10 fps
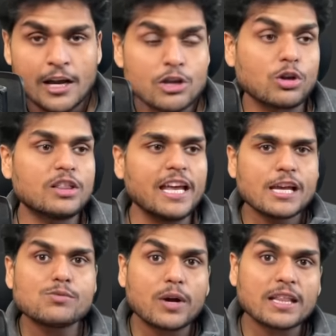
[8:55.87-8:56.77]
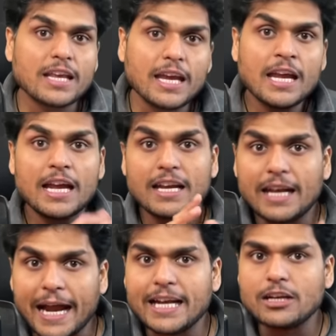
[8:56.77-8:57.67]
So these were the
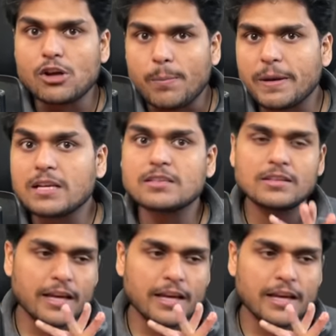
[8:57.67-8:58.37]
nine topics,